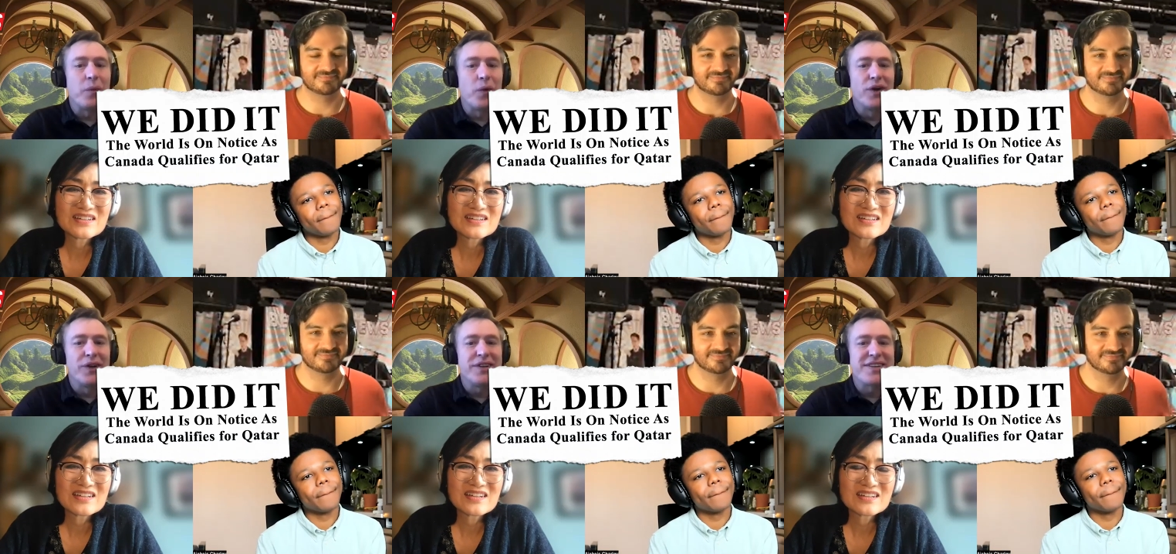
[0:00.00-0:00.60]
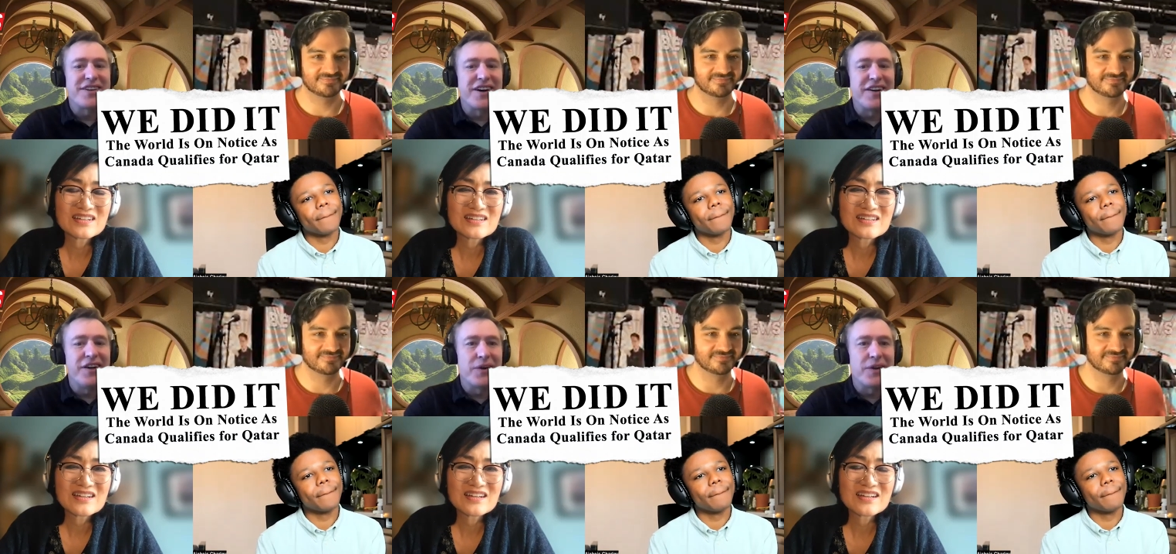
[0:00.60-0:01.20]
Speaker 1: The world is
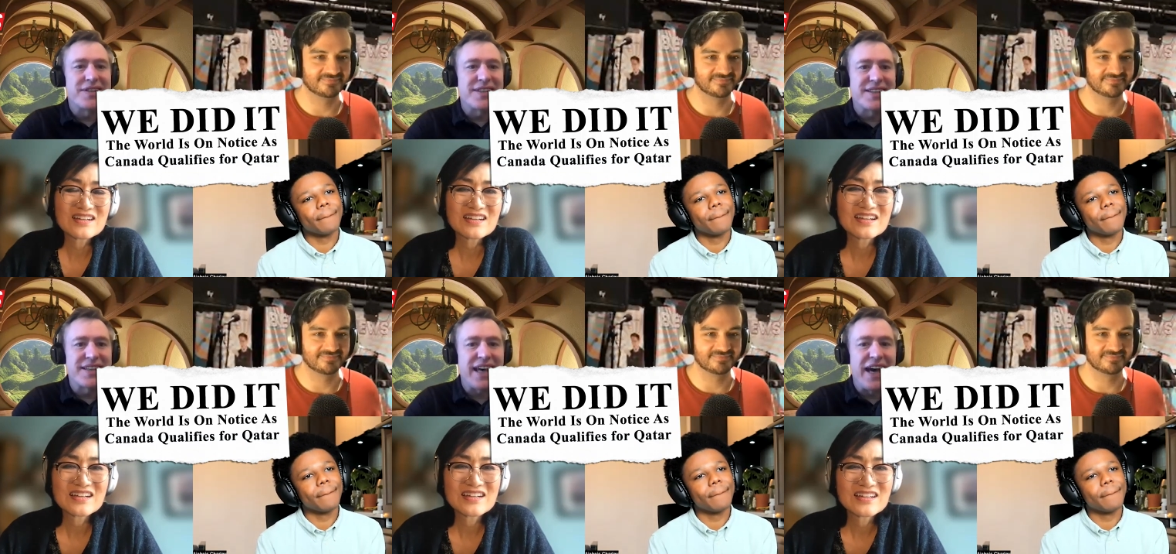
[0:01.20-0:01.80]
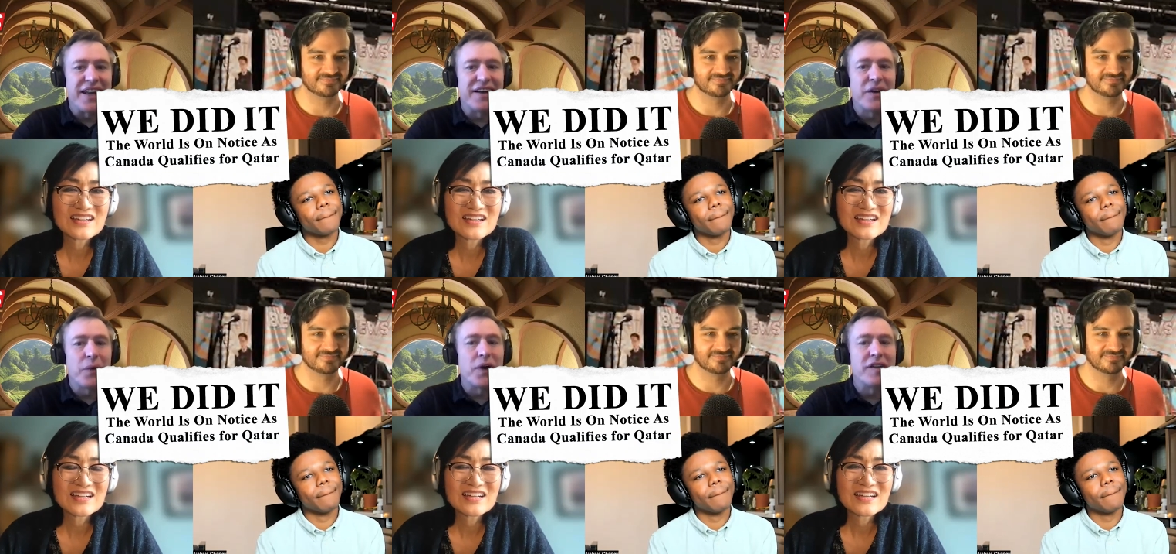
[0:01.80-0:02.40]
on notice as Canada
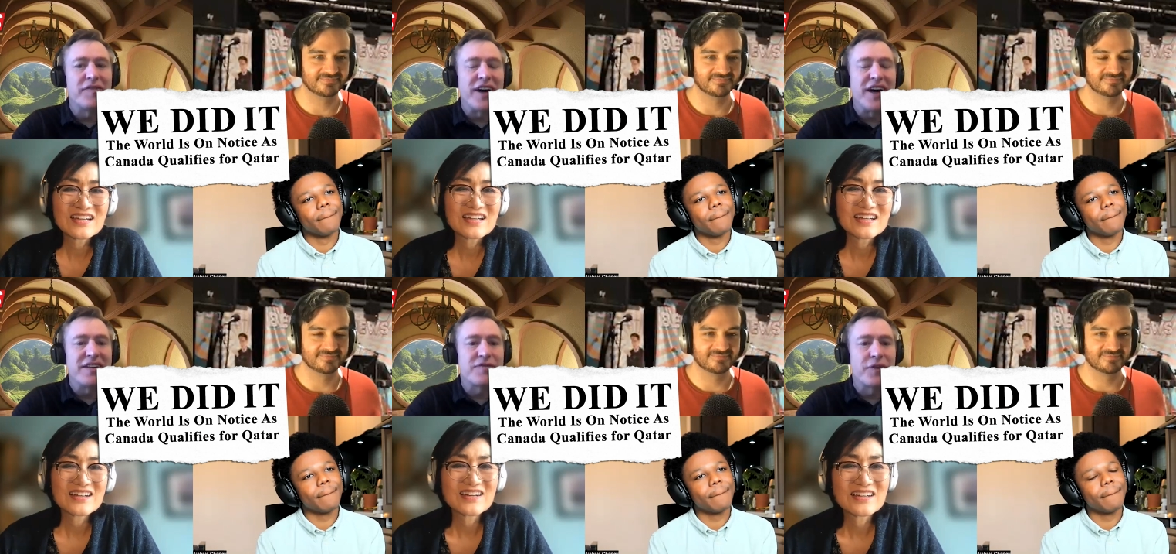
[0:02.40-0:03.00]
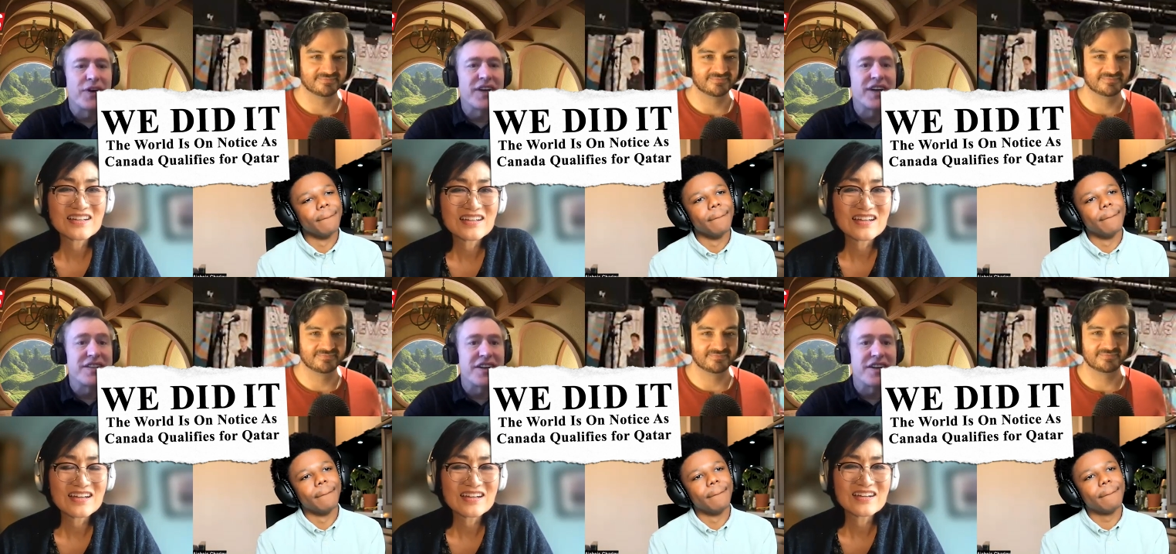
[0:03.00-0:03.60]
qualifies for
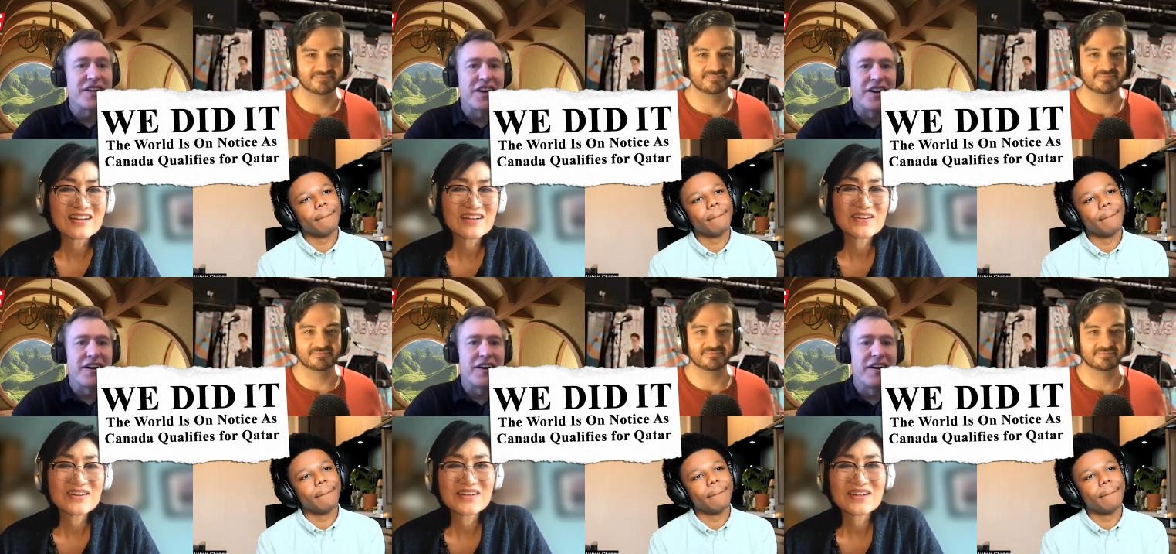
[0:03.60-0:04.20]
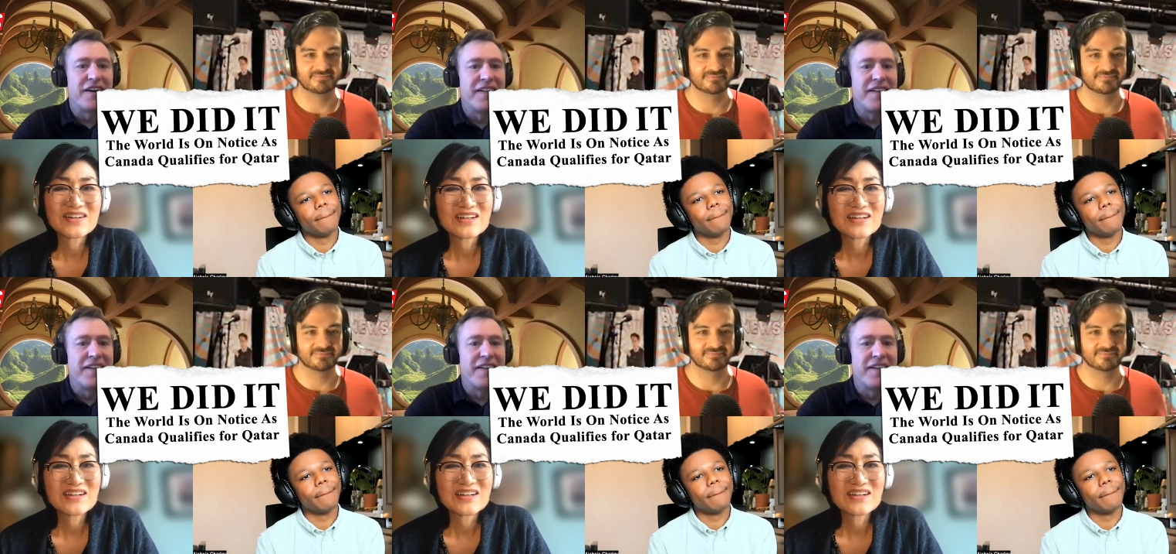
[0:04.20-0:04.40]
Qatar."